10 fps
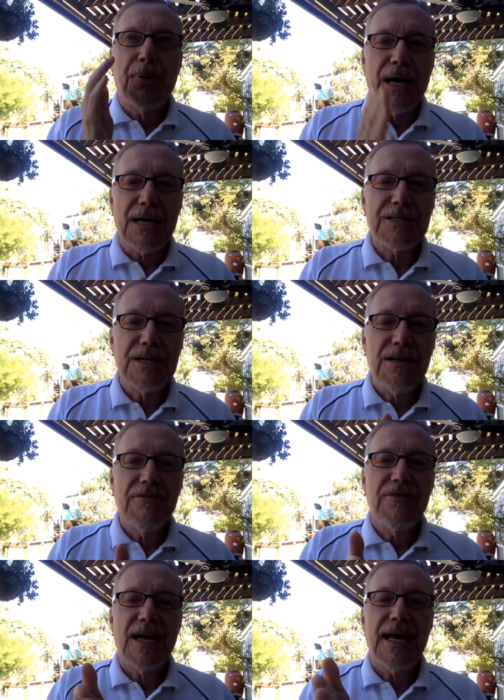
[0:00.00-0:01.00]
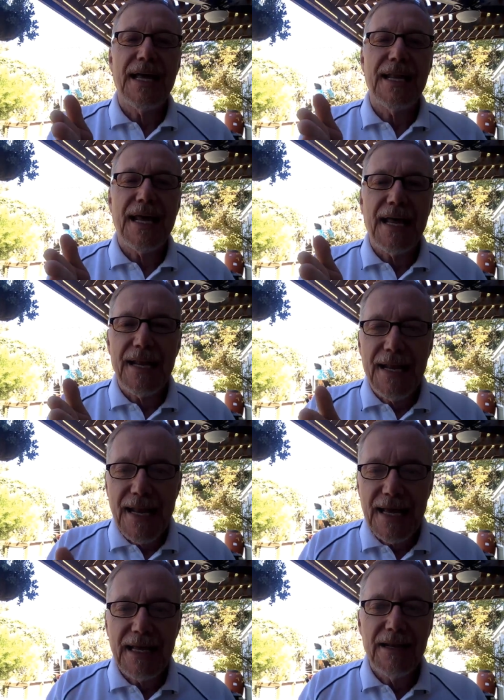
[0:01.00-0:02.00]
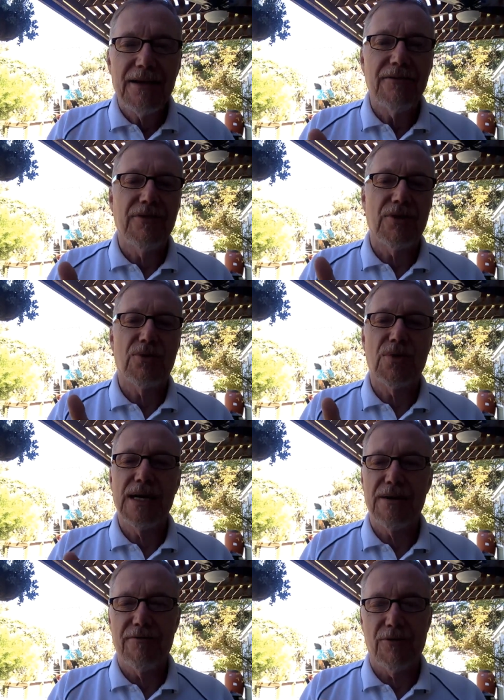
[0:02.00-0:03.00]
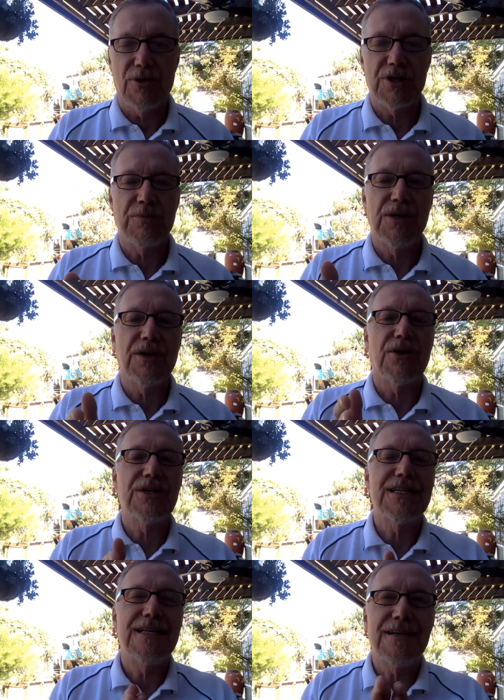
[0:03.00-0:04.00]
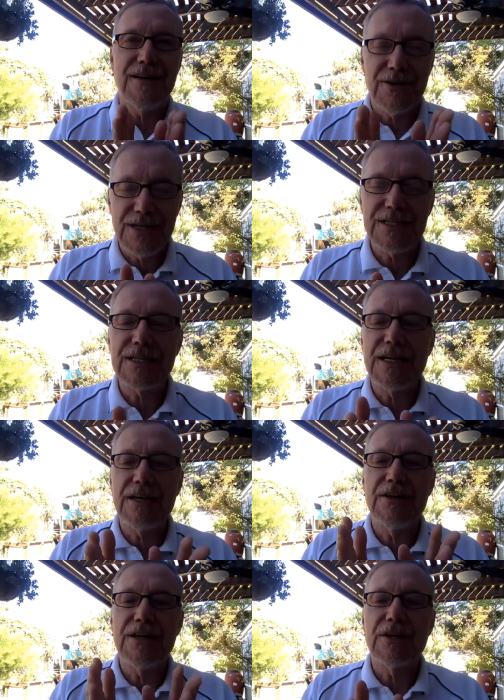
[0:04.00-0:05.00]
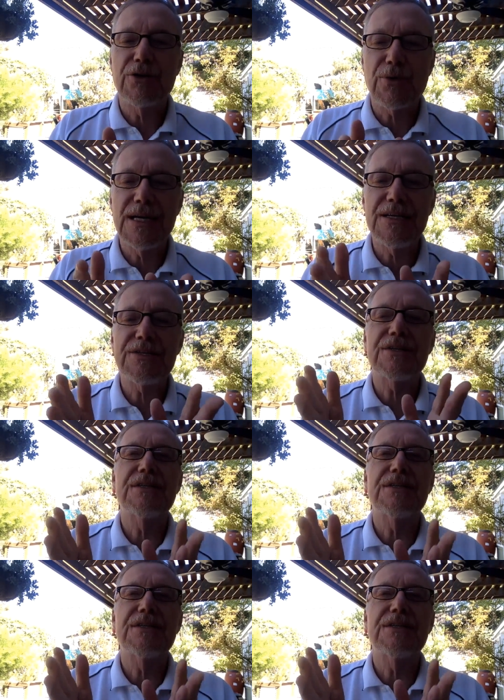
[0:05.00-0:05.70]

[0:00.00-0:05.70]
Positive and negative reinforcement are, de are designated to increase